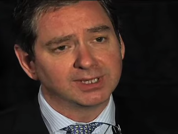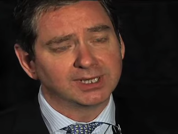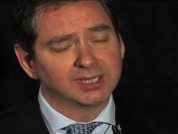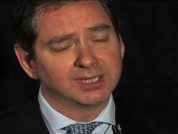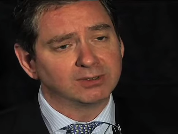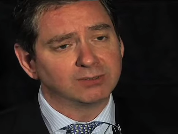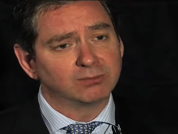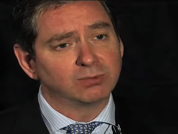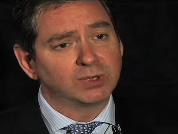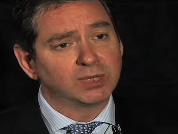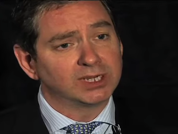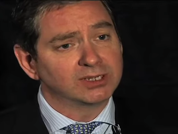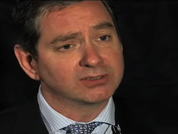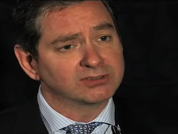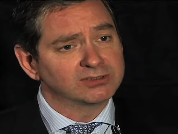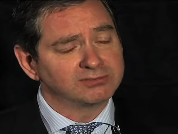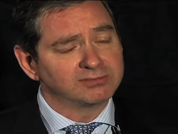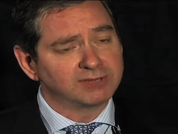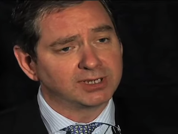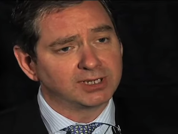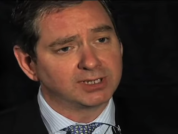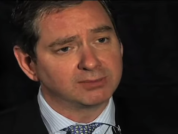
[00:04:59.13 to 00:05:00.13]
and works
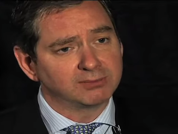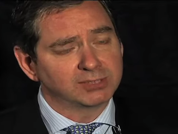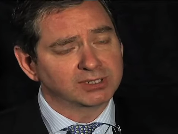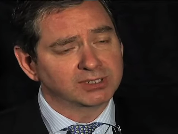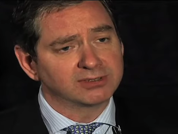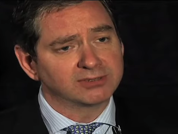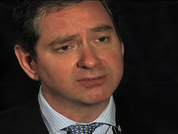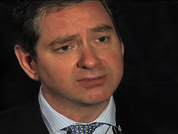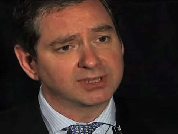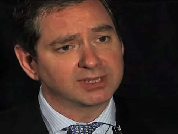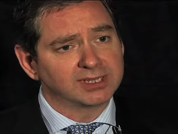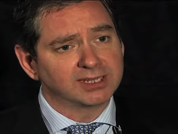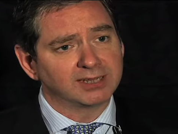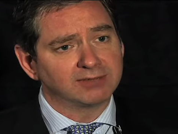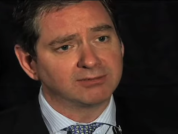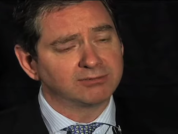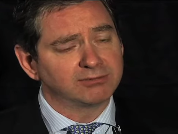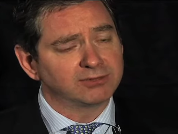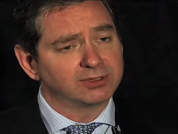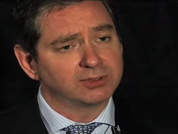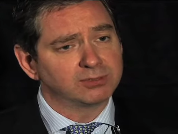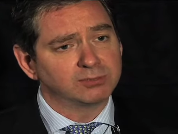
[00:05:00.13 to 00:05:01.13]
of art because they love
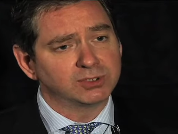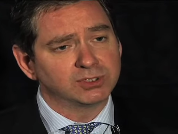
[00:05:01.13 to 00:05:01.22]
them,